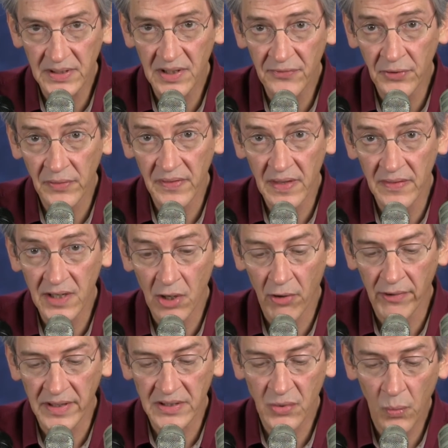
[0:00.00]
different than the
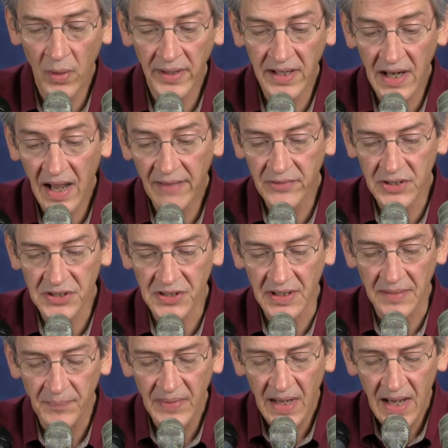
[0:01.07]
RE20, obviously,